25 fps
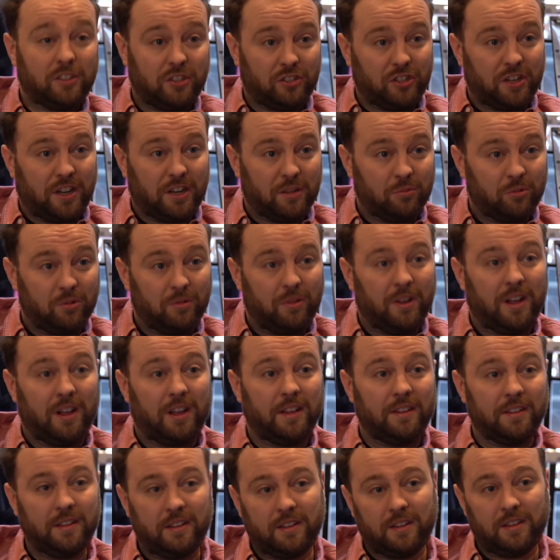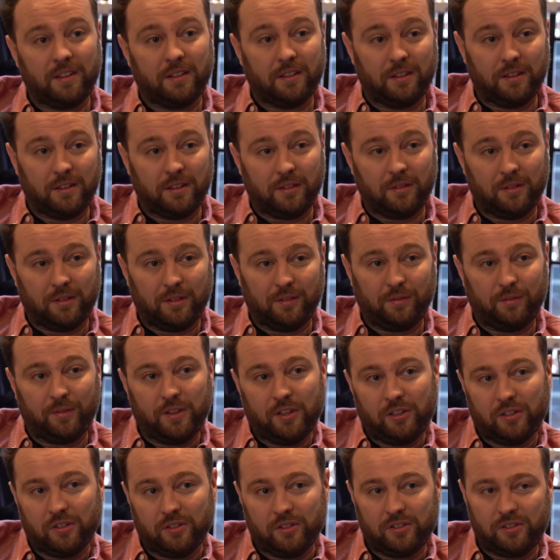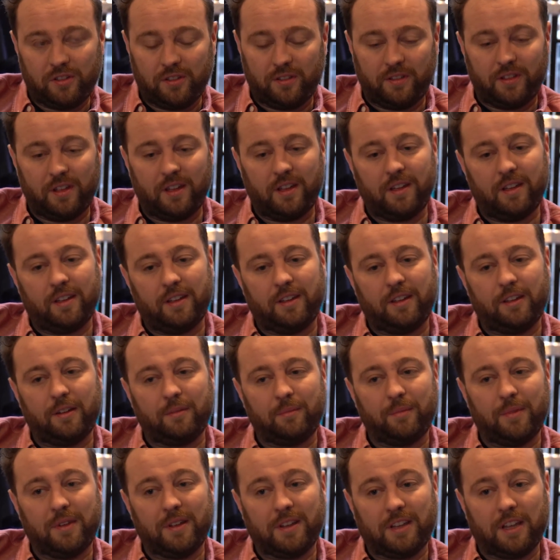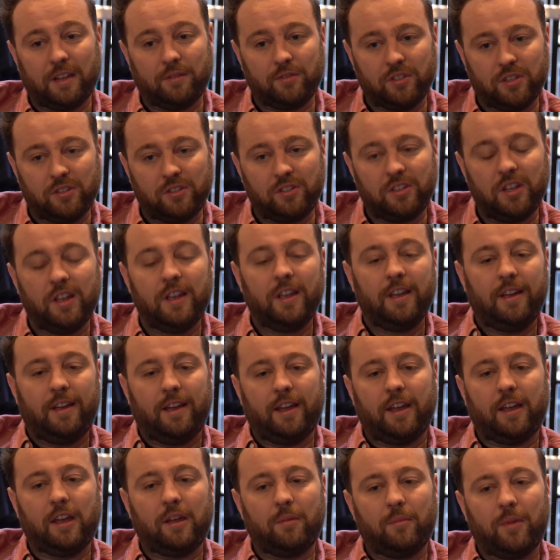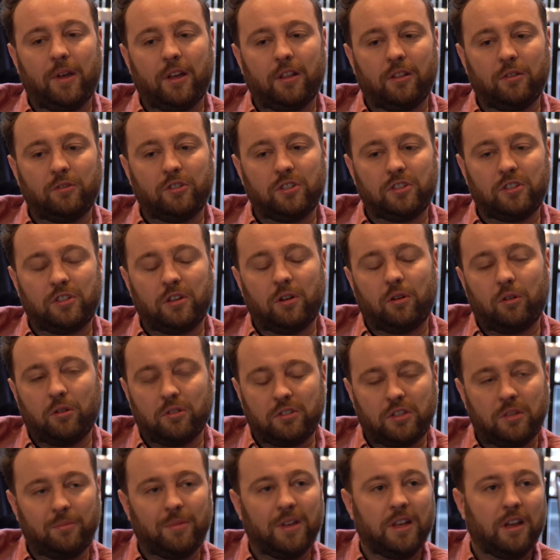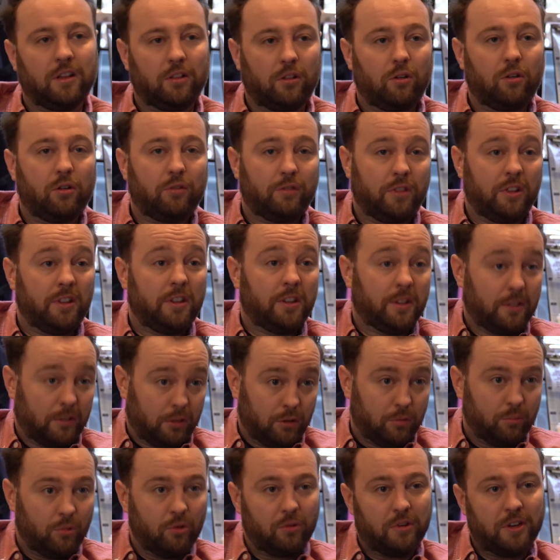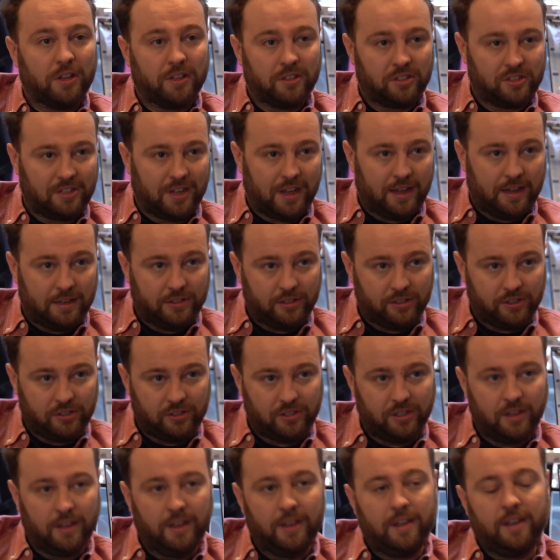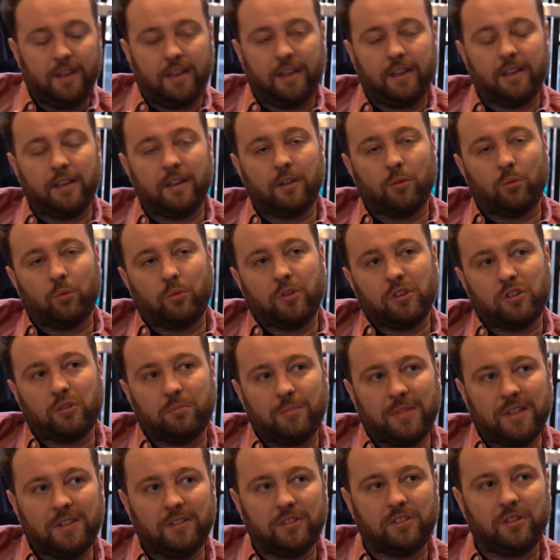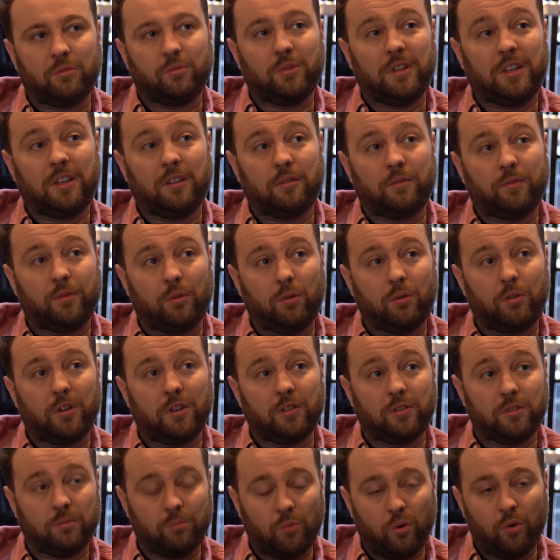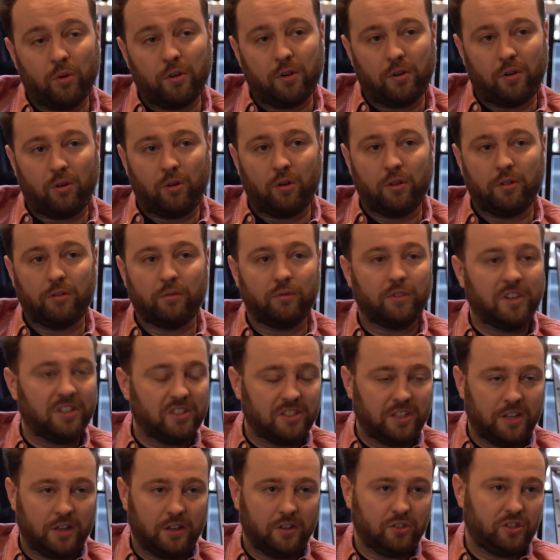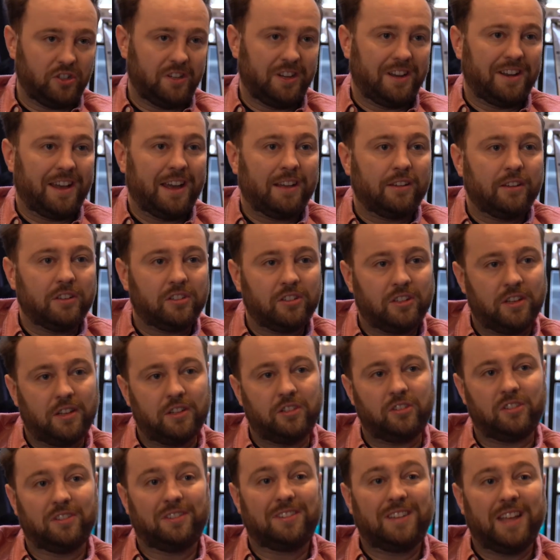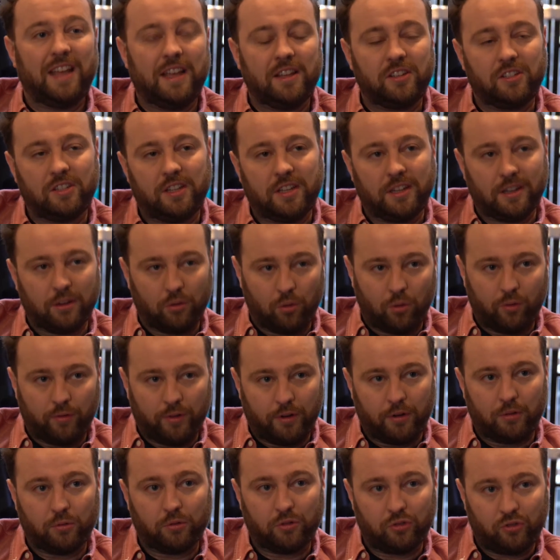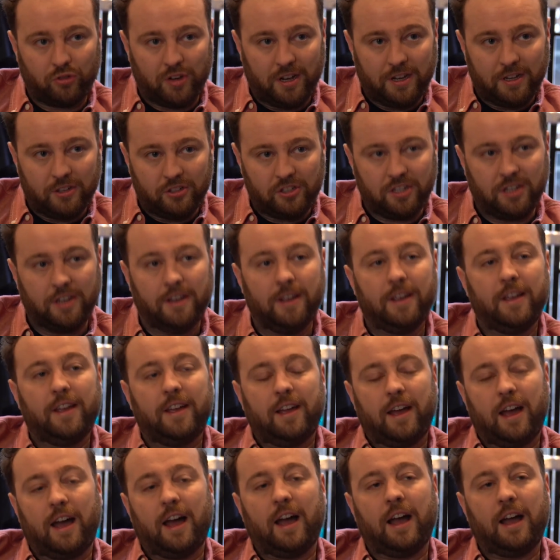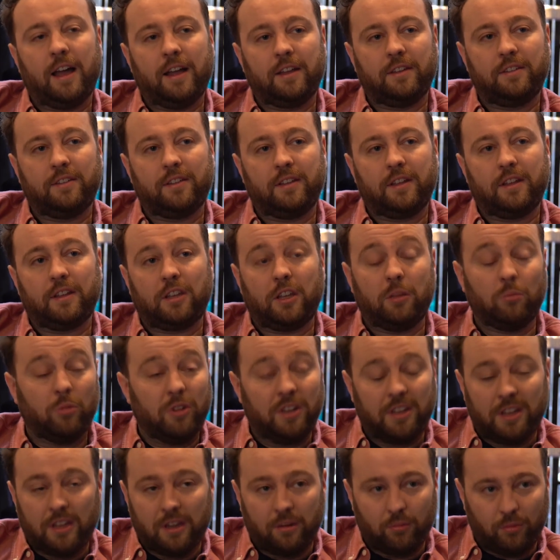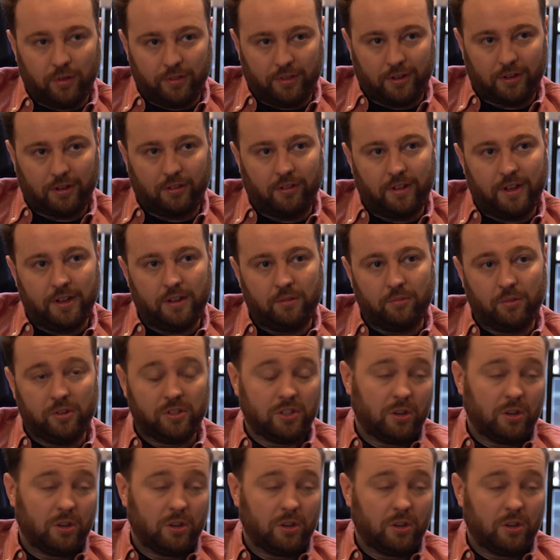to Channable and the features that it gives us, it allows us to automate a lot of the laborious tasks, which means that we can focus more on research and analysis and testing and overall strategy and communicating with our client, which